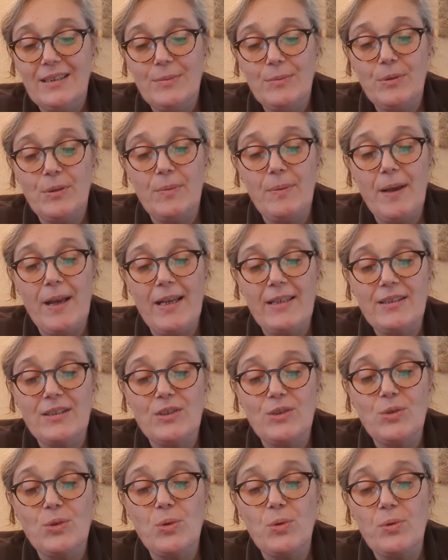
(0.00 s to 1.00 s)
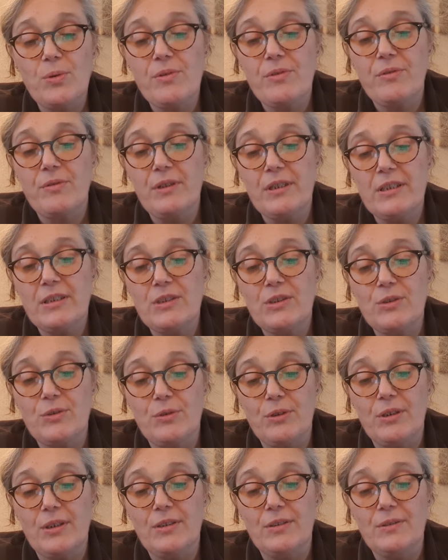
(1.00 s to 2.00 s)
Prepare to talk things
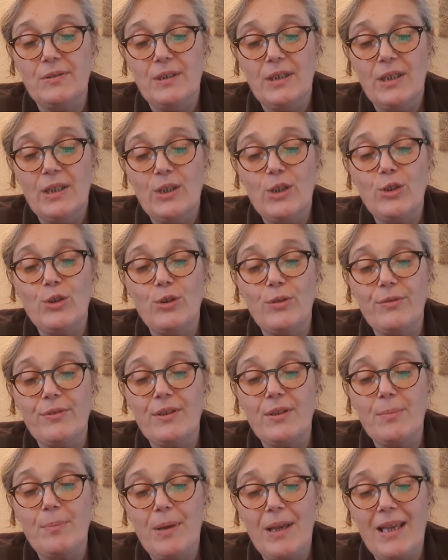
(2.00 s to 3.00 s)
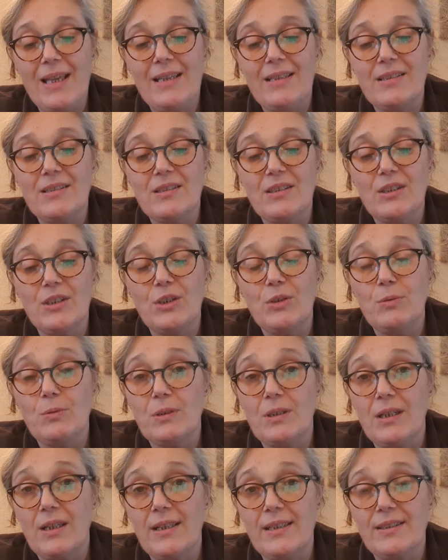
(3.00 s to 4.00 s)
through and offer the peace that you
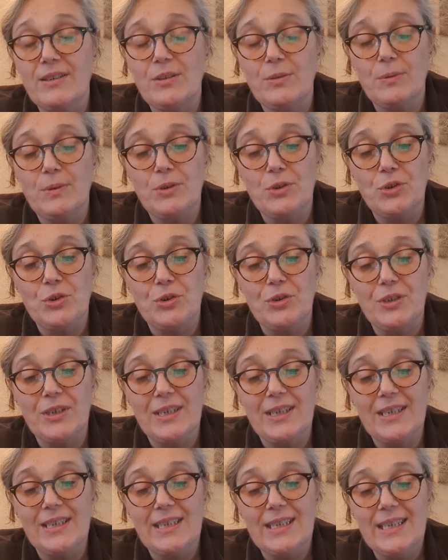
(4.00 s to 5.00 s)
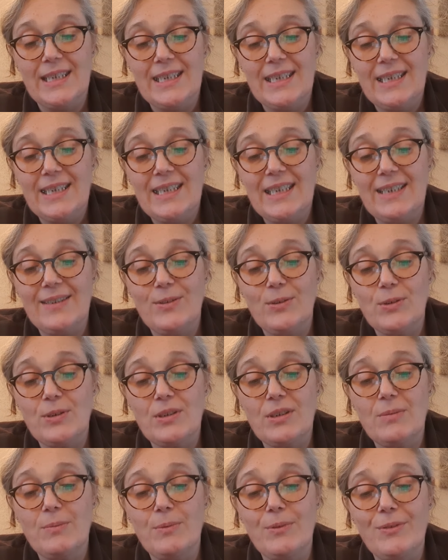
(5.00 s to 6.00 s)
would like to enjoy. In order
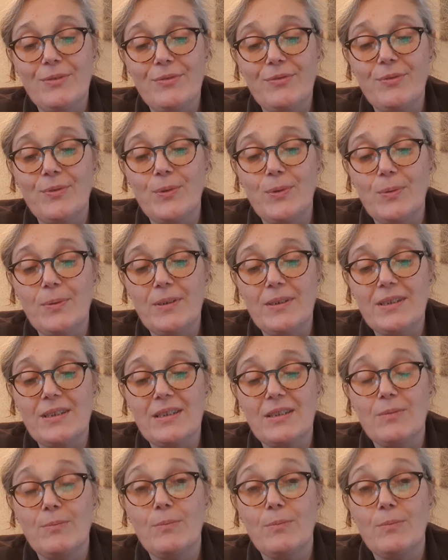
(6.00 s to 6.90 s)
to move forward in a